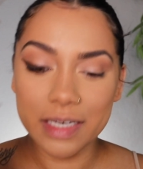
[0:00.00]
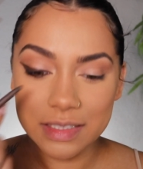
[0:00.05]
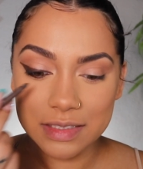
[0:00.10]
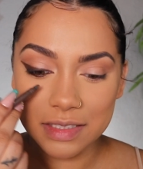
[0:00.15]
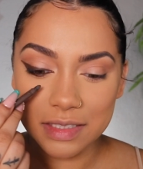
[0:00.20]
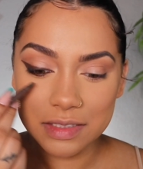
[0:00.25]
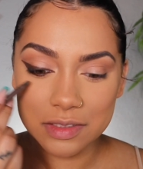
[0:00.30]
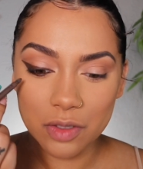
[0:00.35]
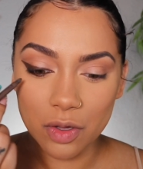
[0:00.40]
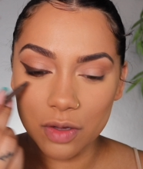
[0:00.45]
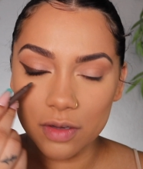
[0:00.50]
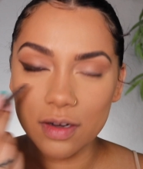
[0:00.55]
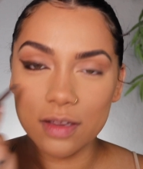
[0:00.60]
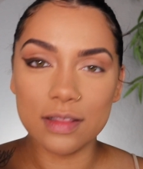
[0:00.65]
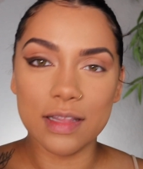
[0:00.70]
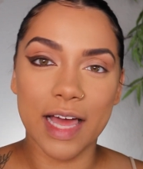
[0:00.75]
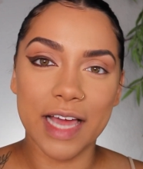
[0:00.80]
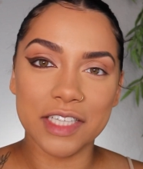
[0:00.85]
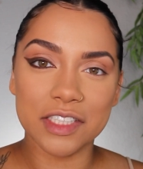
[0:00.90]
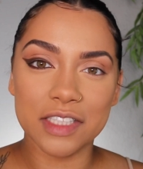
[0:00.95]
Is this called a
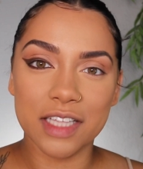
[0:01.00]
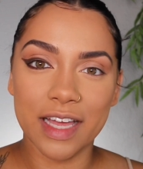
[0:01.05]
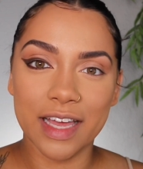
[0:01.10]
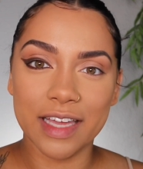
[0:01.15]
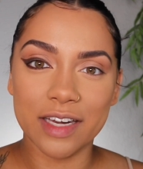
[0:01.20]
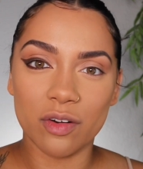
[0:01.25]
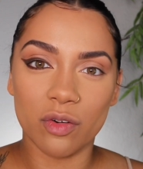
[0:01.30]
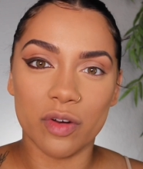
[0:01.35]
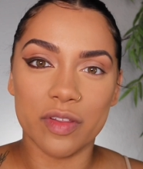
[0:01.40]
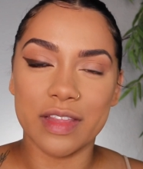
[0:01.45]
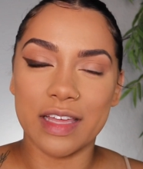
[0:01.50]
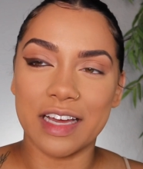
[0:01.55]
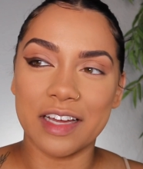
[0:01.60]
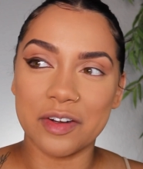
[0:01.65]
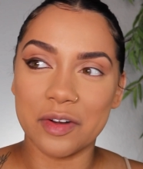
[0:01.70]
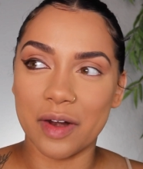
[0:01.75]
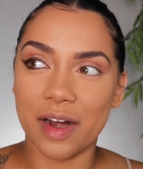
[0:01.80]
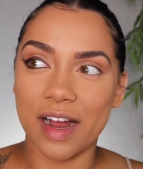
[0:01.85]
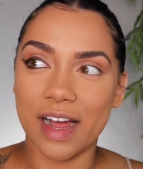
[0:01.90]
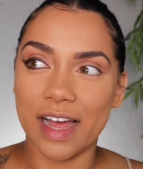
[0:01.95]
lash line or the
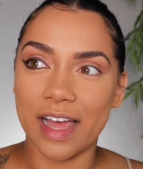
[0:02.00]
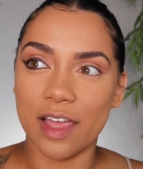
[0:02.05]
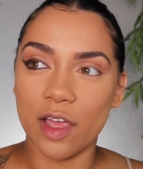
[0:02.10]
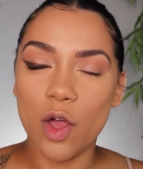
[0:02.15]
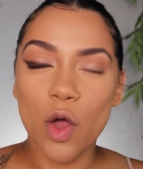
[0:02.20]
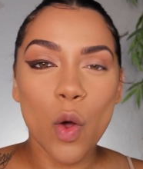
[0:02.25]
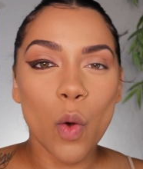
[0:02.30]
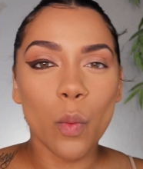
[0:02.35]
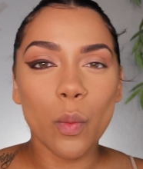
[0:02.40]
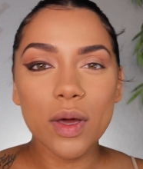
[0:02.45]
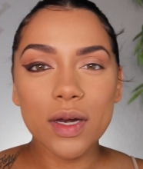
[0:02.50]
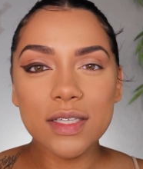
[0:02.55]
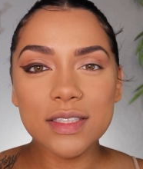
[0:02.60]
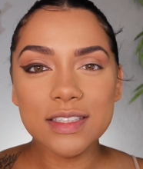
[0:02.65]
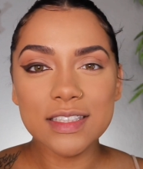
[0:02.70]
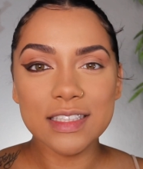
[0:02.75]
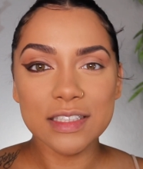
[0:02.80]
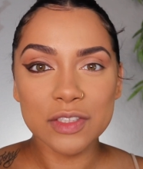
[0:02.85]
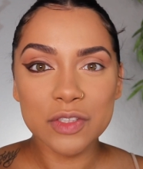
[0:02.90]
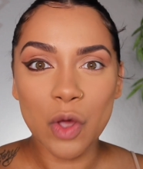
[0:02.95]
under eye? What
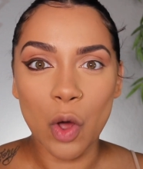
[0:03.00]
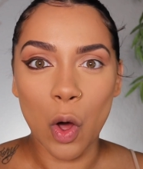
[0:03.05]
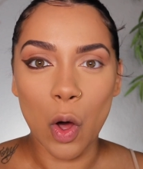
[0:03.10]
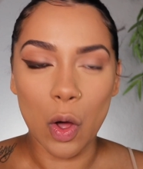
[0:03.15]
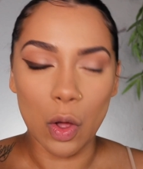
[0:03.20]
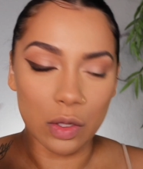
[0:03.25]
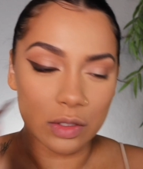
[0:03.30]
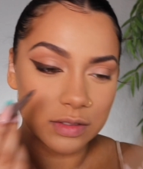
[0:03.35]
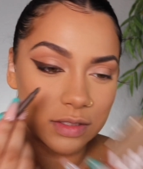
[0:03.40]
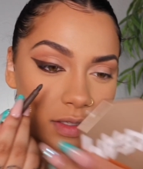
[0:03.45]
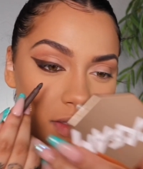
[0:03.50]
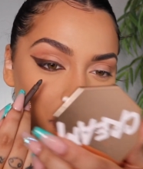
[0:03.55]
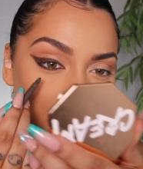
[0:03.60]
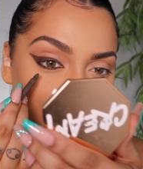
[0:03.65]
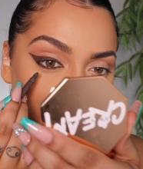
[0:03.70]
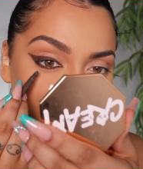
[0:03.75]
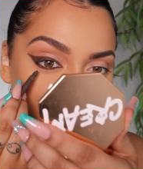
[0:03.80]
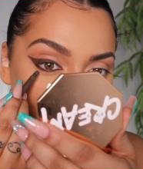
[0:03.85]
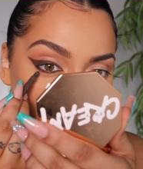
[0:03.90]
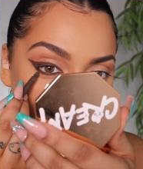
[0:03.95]
is this called?
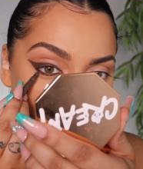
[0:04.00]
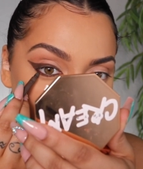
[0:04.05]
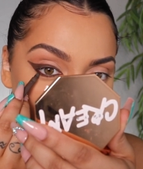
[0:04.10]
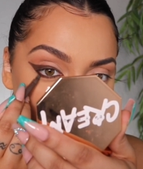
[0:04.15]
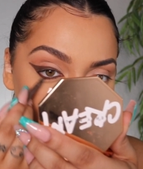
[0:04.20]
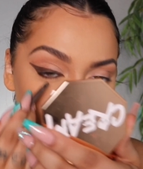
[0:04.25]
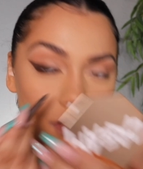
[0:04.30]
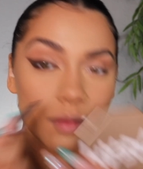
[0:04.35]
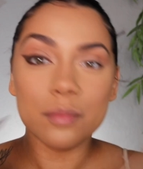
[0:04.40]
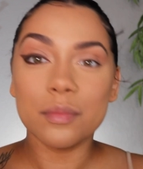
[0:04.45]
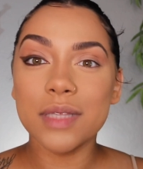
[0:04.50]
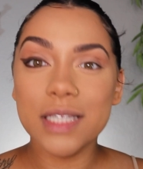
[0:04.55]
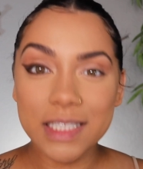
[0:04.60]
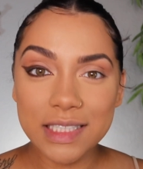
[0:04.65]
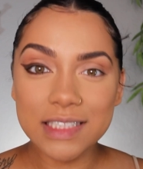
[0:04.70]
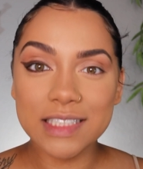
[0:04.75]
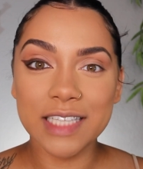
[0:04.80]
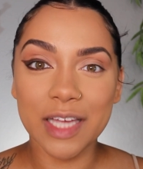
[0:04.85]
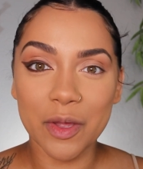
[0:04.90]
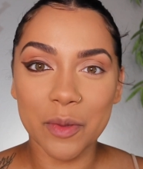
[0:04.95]

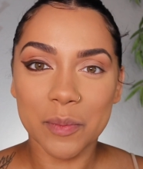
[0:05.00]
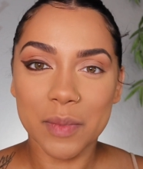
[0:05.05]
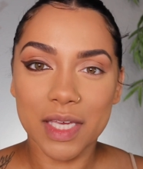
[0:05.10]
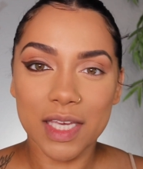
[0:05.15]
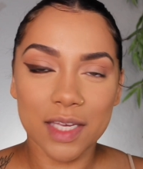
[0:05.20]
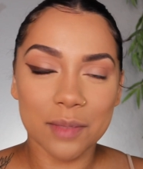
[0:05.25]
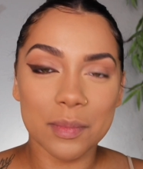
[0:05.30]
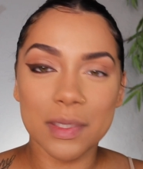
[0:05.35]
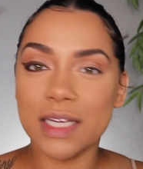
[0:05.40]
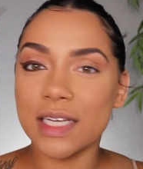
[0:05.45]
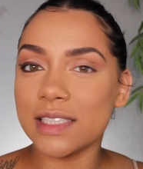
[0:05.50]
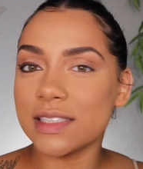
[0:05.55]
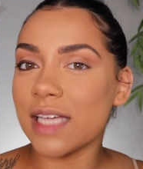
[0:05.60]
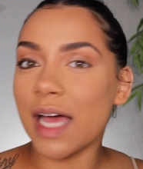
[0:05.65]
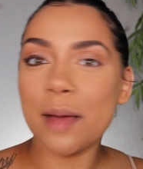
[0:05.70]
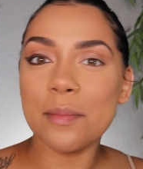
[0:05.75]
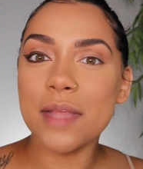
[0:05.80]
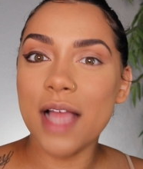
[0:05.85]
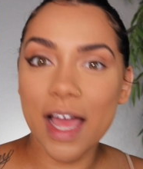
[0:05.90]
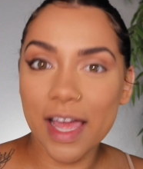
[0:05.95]
Please tell me, because
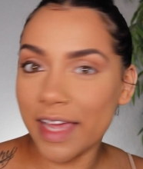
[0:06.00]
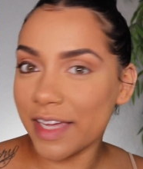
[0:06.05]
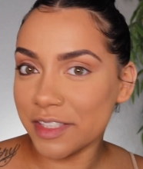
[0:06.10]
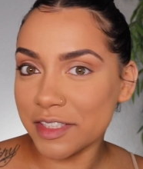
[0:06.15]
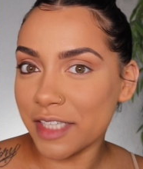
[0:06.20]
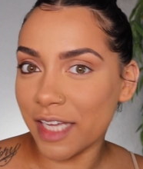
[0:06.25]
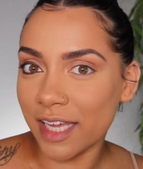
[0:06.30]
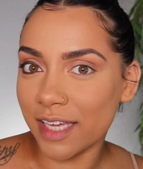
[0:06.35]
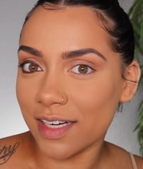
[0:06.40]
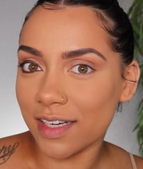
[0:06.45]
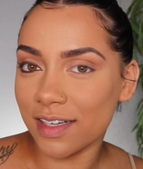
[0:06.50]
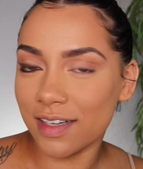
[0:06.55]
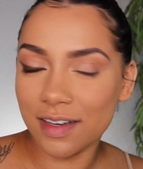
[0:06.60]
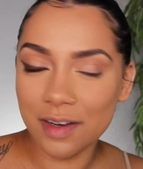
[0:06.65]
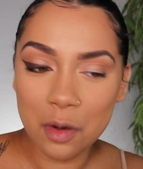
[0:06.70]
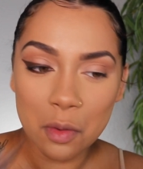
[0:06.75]
I'm not educated.